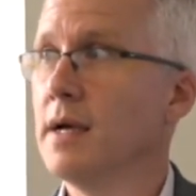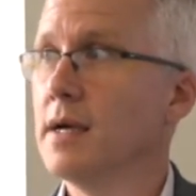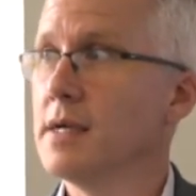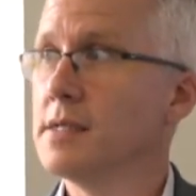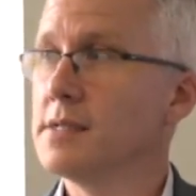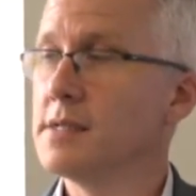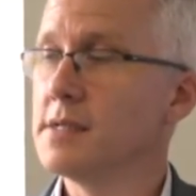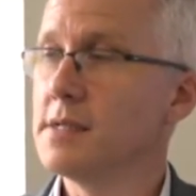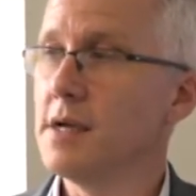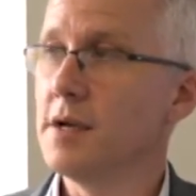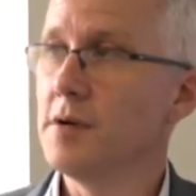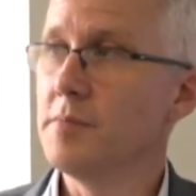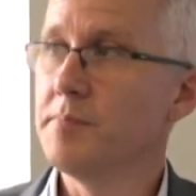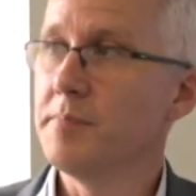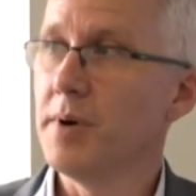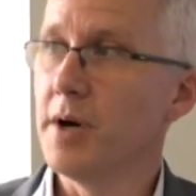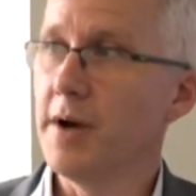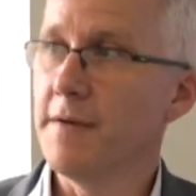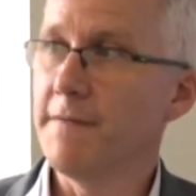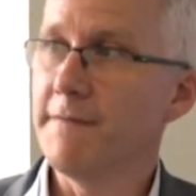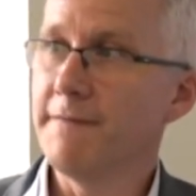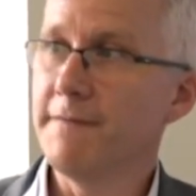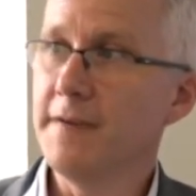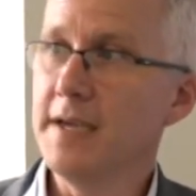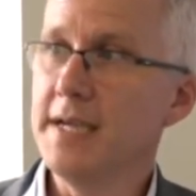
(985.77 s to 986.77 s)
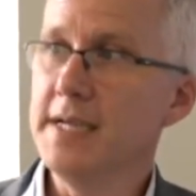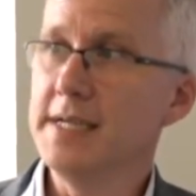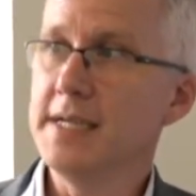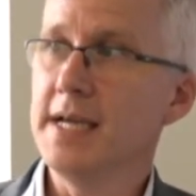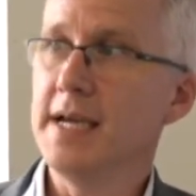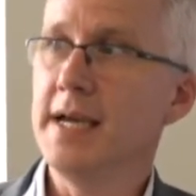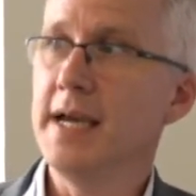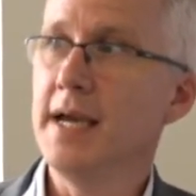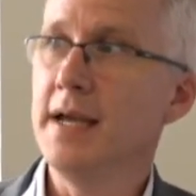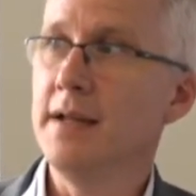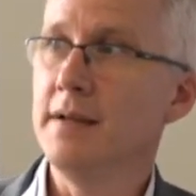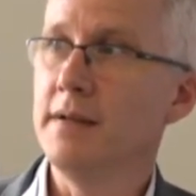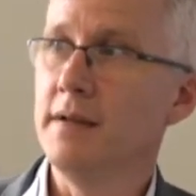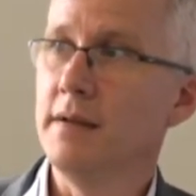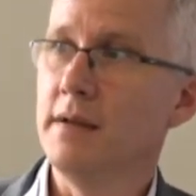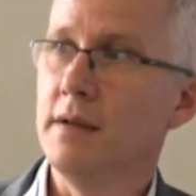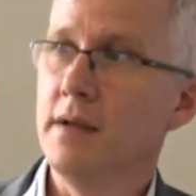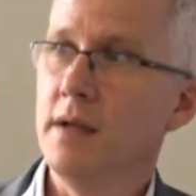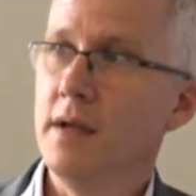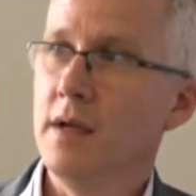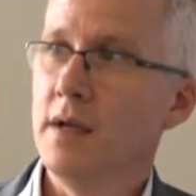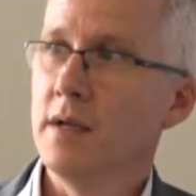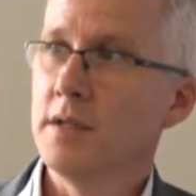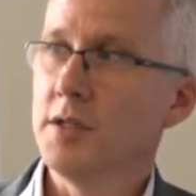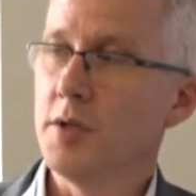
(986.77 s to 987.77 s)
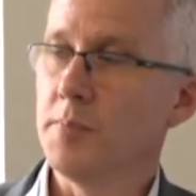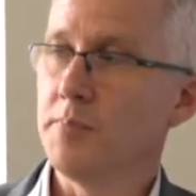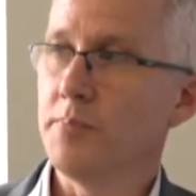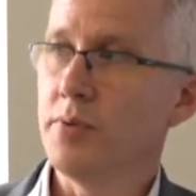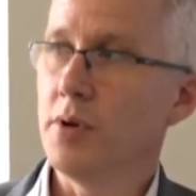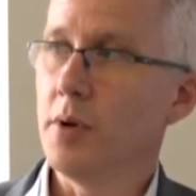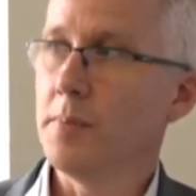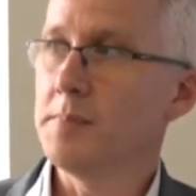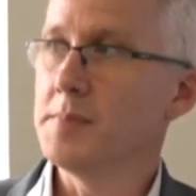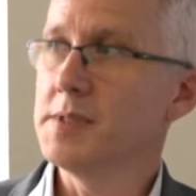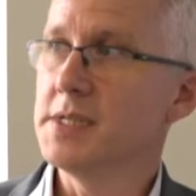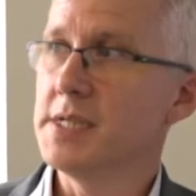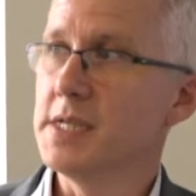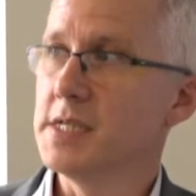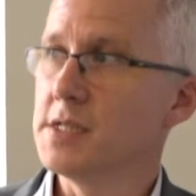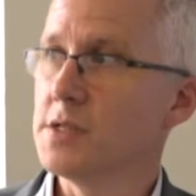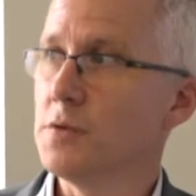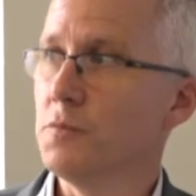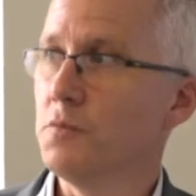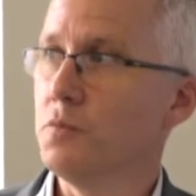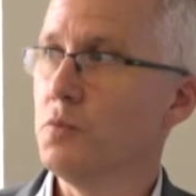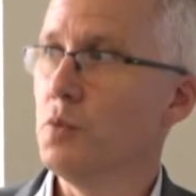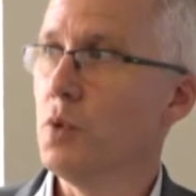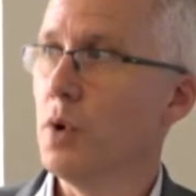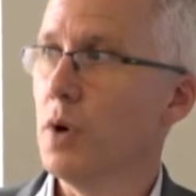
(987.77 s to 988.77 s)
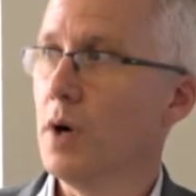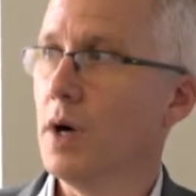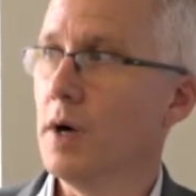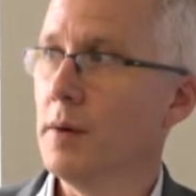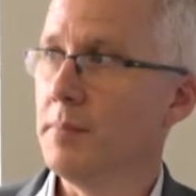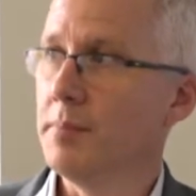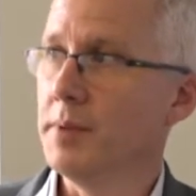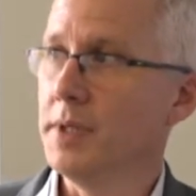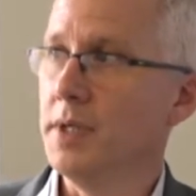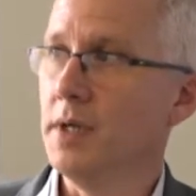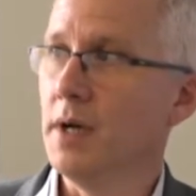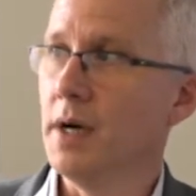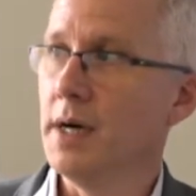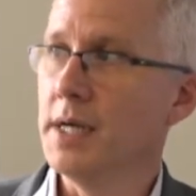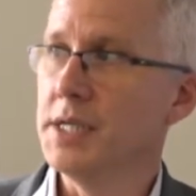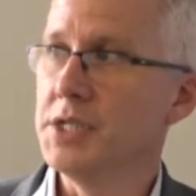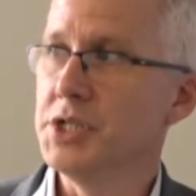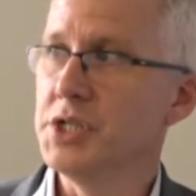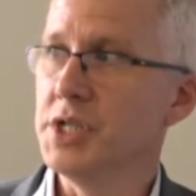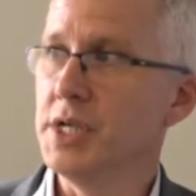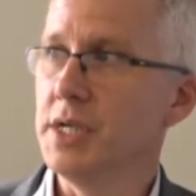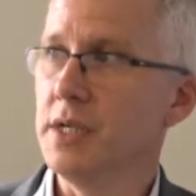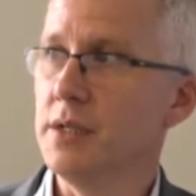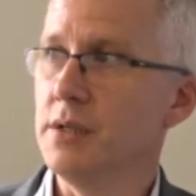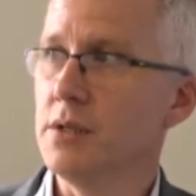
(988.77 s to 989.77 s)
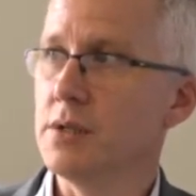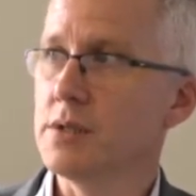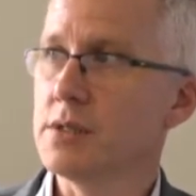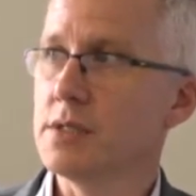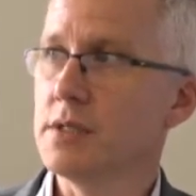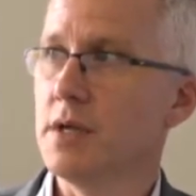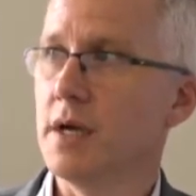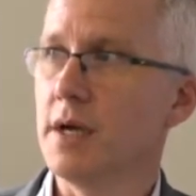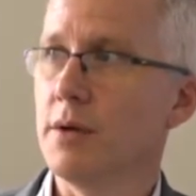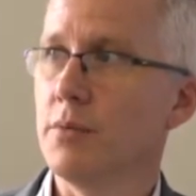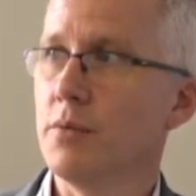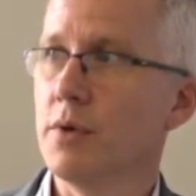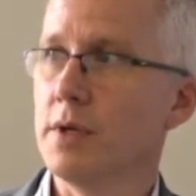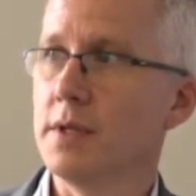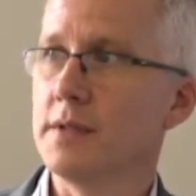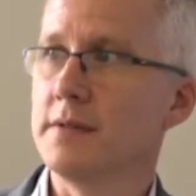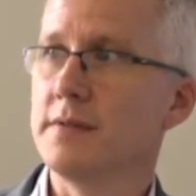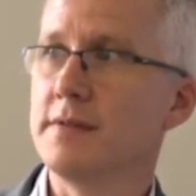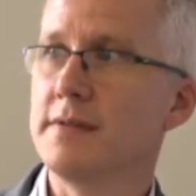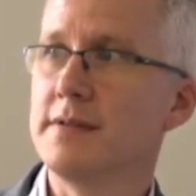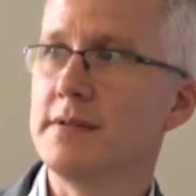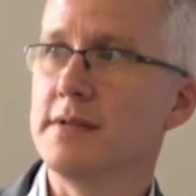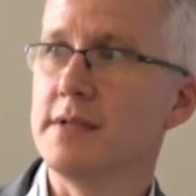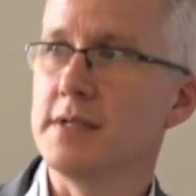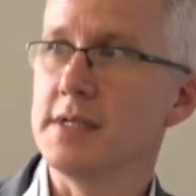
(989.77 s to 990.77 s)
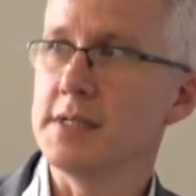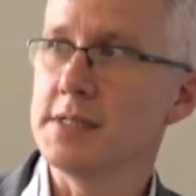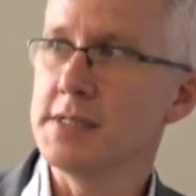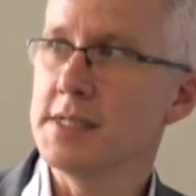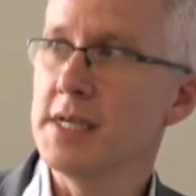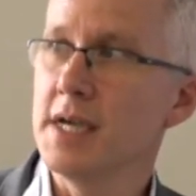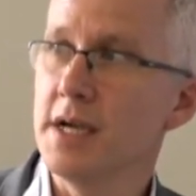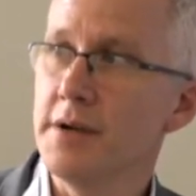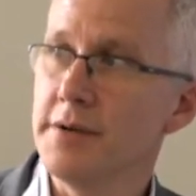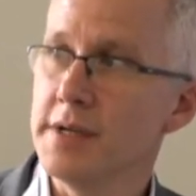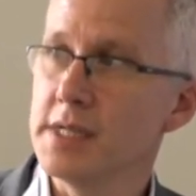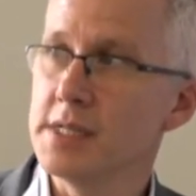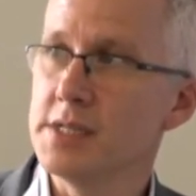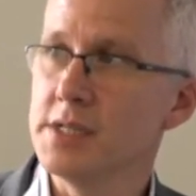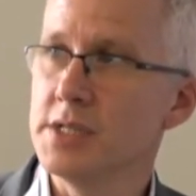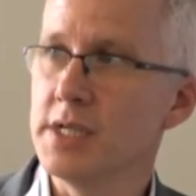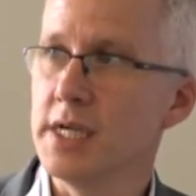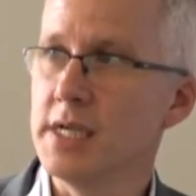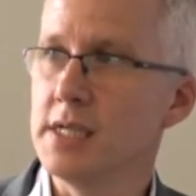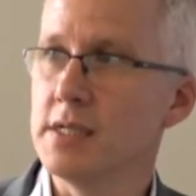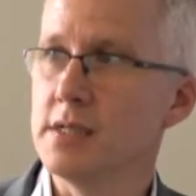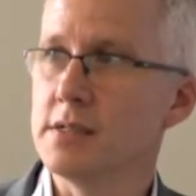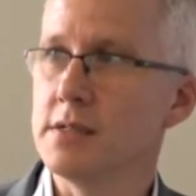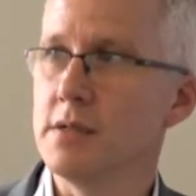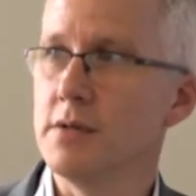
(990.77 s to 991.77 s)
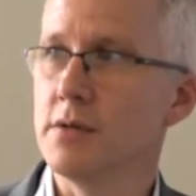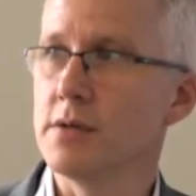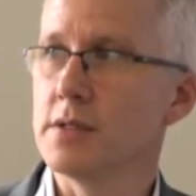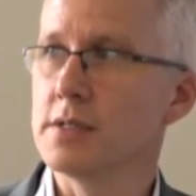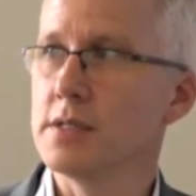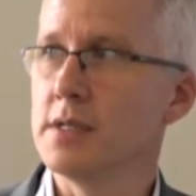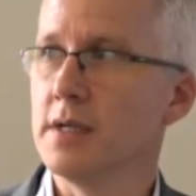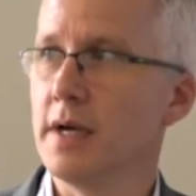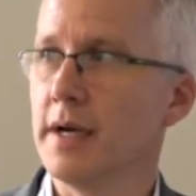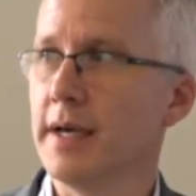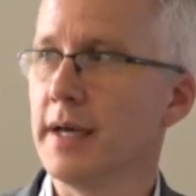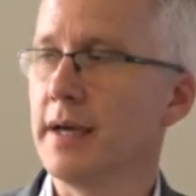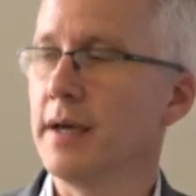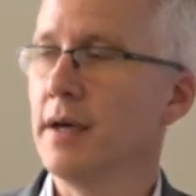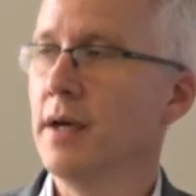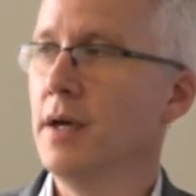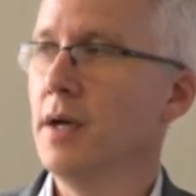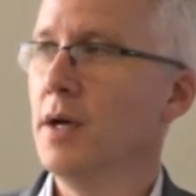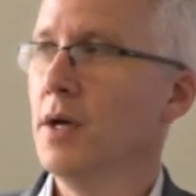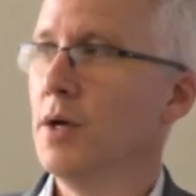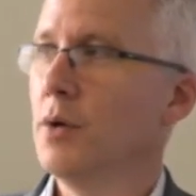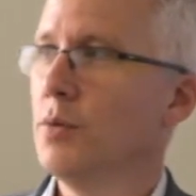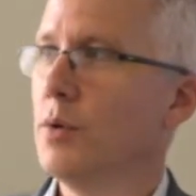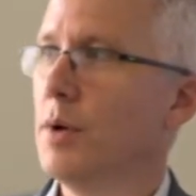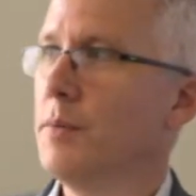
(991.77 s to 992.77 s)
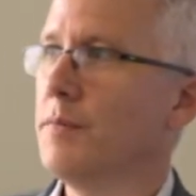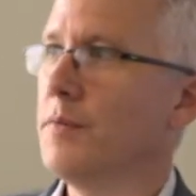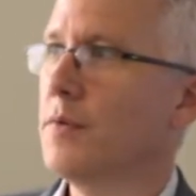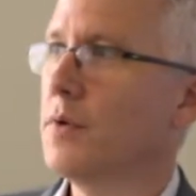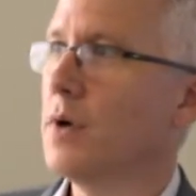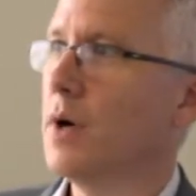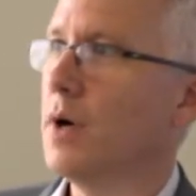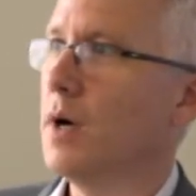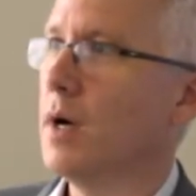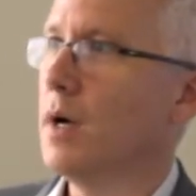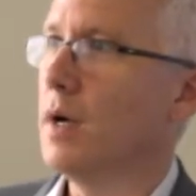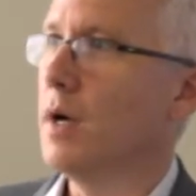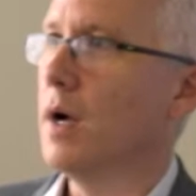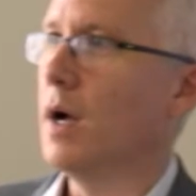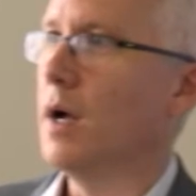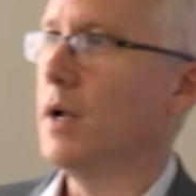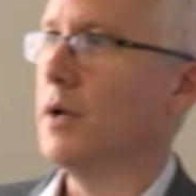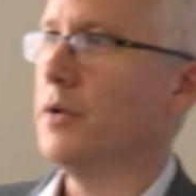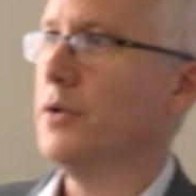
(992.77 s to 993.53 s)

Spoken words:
And so by feeding in the properties of what a benign gene looks like, what a deleterious gene looks like, when we've got